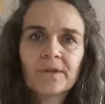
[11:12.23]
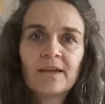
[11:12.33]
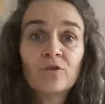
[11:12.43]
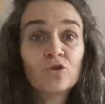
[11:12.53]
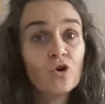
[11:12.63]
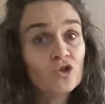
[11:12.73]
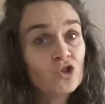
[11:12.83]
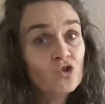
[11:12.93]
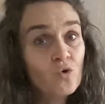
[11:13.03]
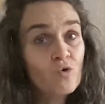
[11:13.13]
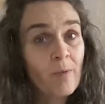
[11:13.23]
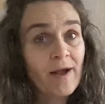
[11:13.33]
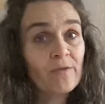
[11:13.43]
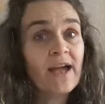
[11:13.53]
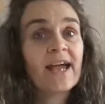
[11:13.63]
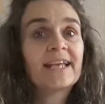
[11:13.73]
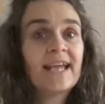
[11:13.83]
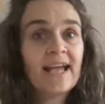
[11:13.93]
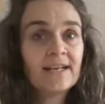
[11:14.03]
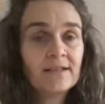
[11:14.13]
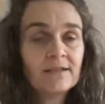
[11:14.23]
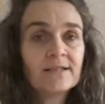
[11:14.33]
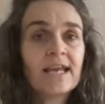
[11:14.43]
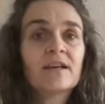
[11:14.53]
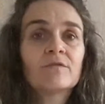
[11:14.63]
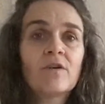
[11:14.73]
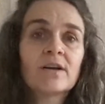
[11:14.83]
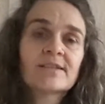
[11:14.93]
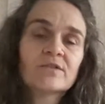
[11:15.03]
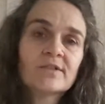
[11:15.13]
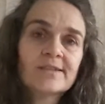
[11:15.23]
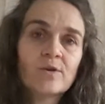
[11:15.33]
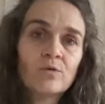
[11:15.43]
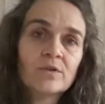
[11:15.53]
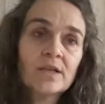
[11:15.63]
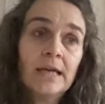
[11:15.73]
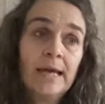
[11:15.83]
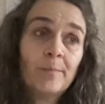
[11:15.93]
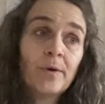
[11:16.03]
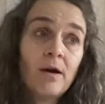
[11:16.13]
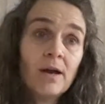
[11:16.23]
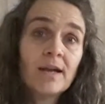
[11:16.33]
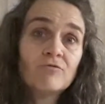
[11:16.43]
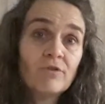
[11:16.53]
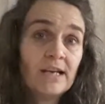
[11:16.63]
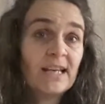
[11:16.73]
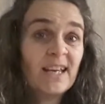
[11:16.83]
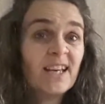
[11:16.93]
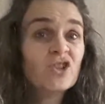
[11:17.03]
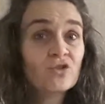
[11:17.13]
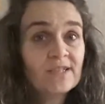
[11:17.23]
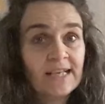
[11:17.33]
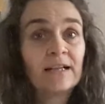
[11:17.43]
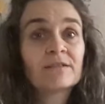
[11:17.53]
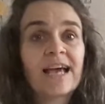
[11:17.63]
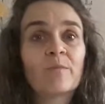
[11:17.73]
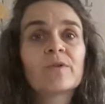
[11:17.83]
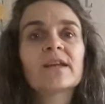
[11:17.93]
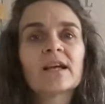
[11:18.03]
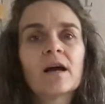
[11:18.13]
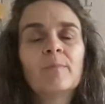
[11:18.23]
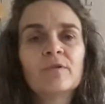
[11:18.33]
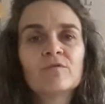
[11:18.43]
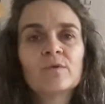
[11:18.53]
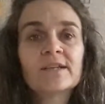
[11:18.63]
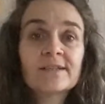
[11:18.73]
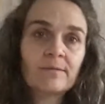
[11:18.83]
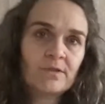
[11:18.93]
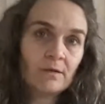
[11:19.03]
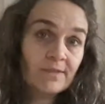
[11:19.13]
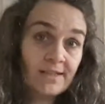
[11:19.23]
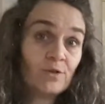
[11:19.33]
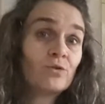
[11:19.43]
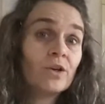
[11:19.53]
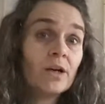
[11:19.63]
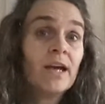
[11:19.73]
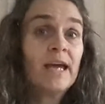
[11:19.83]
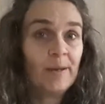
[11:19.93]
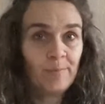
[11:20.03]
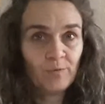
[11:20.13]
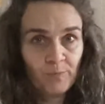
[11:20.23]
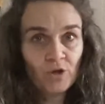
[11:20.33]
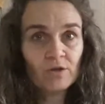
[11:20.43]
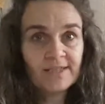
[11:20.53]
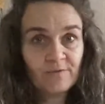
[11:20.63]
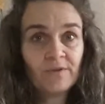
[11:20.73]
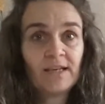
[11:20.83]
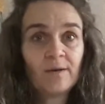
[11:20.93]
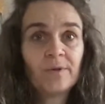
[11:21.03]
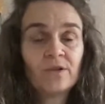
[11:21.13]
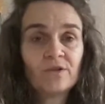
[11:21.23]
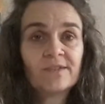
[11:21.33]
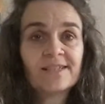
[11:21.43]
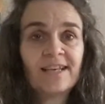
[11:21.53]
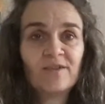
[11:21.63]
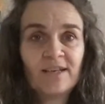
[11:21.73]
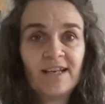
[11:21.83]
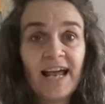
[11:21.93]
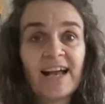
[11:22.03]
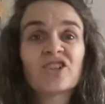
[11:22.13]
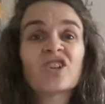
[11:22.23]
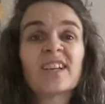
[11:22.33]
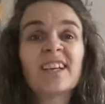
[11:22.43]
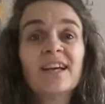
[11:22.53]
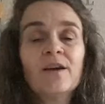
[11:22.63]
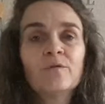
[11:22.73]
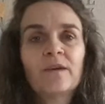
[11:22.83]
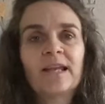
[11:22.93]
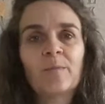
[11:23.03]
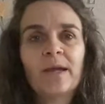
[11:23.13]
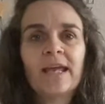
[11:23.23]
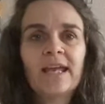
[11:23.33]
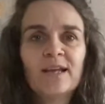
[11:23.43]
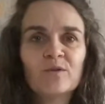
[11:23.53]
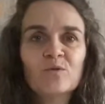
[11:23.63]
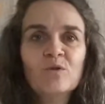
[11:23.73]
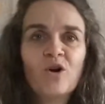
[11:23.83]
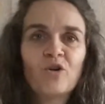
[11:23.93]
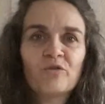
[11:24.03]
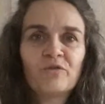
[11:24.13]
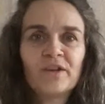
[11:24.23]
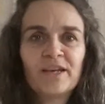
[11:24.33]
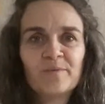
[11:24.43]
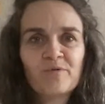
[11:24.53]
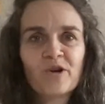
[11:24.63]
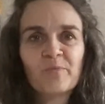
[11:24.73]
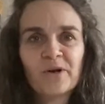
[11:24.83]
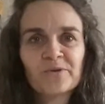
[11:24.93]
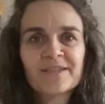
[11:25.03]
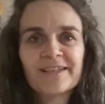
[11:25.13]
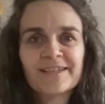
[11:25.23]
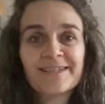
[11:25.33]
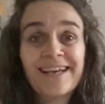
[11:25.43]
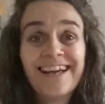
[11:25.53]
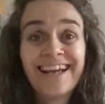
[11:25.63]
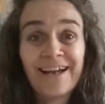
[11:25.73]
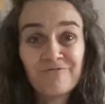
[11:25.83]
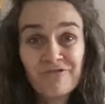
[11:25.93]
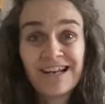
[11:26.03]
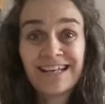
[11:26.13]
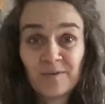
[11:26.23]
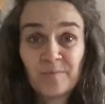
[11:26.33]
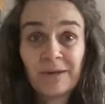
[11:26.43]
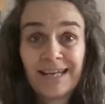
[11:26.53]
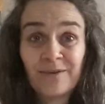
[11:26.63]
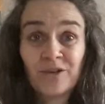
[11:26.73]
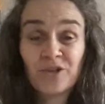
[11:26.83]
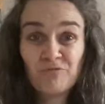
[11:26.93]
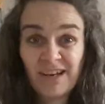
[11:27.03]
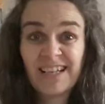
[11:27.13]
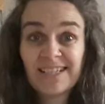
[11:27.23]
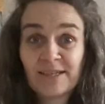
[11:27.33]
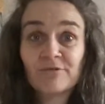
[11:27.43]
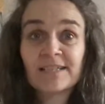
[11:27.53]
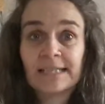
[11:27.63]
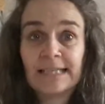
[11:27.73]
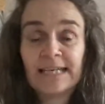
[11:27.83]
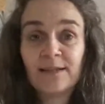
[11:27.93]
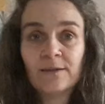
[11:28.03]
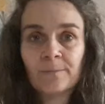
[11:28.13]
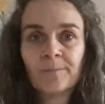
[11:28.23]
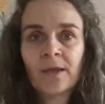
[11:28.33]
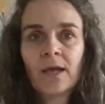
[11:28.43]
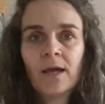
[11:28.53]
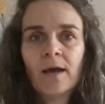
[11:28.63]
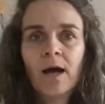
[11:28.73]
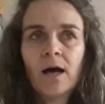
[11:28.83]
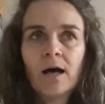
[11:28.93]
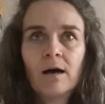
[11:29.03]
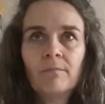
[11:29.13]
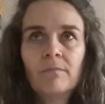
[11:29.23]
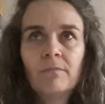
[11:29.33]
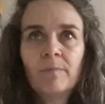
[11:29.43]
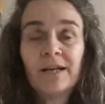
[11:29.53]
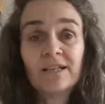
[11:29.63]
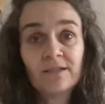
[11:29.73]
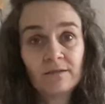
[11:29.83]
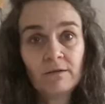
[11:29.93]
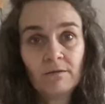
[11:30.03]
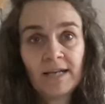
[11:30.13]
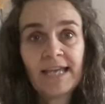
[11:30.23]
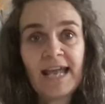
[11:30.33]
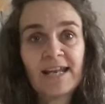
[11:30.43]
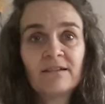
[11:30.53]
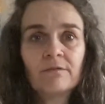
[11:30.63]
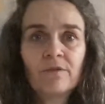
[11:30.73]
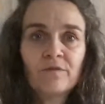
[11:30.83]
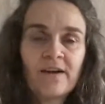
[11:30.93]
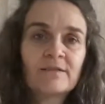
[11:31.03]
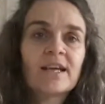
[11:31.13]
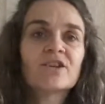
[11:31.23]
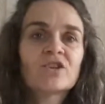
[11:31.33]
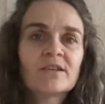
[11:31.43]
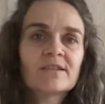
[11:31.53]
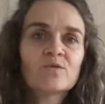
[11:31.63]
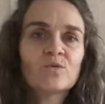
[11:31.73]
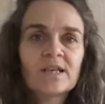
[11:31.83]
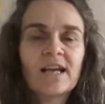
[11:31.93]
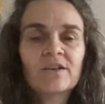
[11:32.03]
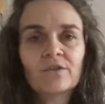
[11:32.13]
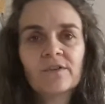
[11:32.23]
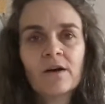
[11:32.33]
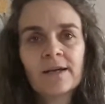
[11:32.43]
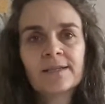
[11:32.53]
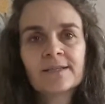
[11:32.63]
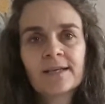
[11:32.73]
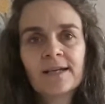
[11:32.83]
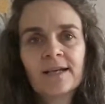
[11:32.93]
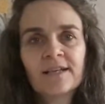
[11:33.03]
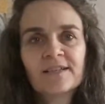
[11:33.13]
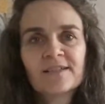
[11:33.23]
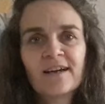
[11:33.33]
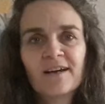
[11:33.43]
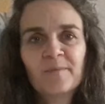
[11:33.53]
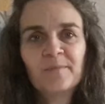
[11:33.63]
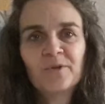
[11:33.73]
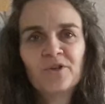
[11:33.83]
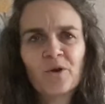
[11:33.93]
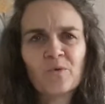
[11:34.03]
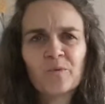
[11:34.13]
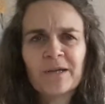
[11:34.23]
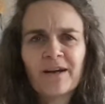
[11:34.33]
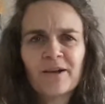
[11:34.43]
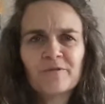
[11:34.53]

If you're not sure about that, again, take advice, consult. But it should settle down within a couple of weeks, sometimes sooner. But persevere, because it actually feeling a bit ill on the probiotics can mean that you really seriously need them. But again, the foundation is sorting out your diet. You don't want to be